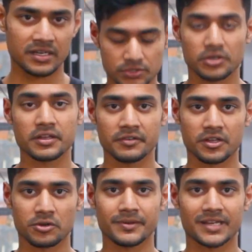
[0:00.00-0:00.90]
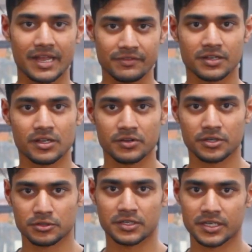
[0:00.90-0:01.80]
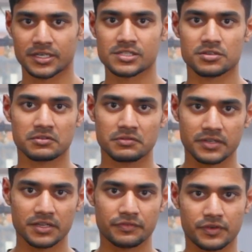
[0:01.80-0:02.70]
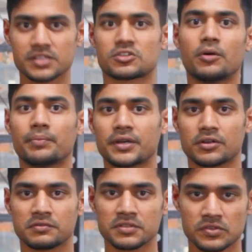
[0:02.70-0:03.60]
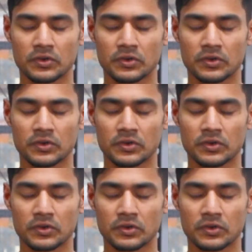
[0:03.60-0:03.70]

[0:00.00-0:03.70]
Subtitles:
So today we are going to be diving down into the details of the very first component of this